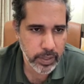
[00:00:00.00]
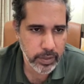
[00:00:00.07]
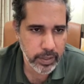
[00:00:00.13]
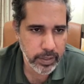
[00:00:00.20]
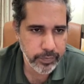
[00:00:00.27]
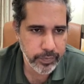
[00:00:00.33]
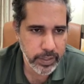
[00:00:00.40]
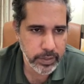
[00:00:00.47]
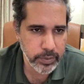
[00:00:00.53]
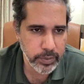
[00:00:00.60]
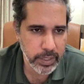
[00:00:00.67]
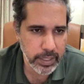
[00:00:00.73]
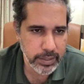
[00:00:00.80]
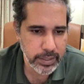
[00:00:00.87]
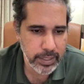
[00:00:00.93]
Now if I
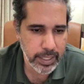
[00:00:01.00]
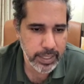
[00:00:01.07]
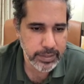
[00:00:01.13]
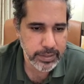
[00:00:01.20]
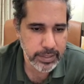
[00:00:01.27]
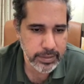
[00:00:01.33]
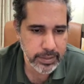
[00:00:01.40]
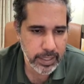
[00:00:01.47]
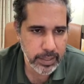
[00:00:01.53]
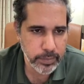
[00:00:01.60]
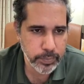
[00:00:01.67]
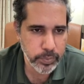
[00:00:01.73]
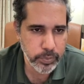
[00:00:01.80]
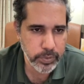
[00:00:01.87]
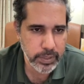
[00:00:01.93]
look at the
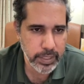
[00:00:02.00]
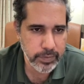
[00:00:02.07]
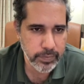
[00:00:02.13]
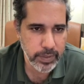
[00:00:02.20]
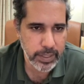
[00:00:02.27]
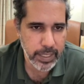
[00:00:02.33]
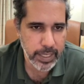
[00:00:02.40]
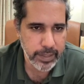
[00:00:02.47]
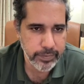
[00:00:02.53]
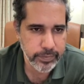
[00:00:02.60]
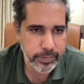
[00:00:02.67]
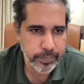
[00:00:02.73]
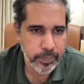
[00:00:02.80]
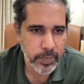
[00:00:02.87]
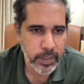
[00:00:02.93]
SSR pool that we have,
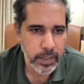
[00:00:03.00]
